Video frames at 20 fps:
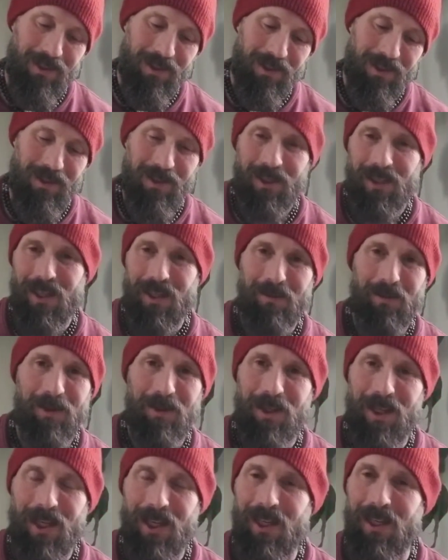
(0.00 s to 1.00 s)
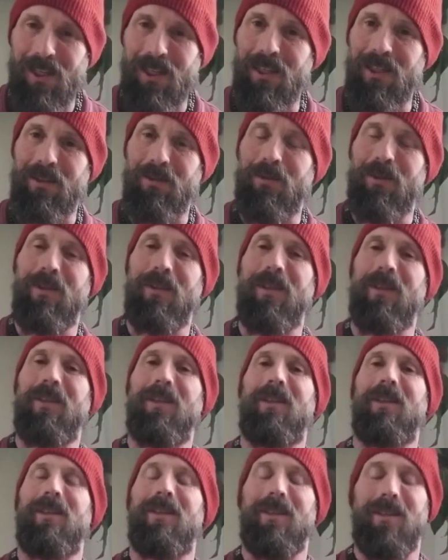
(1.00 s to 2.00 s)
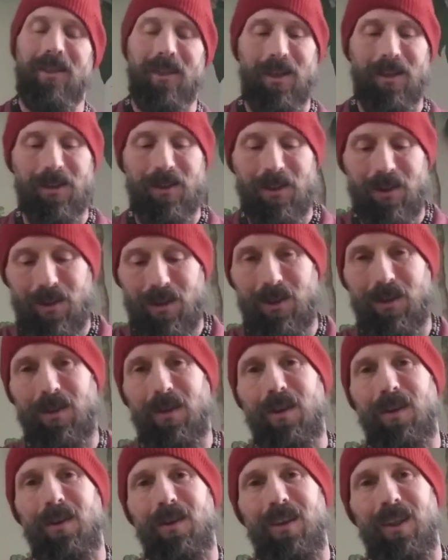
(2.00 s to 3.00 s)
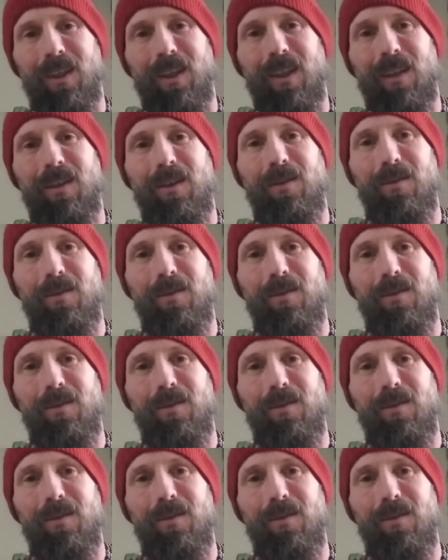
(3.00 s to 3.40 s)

and that I'm okay with it in a sense, like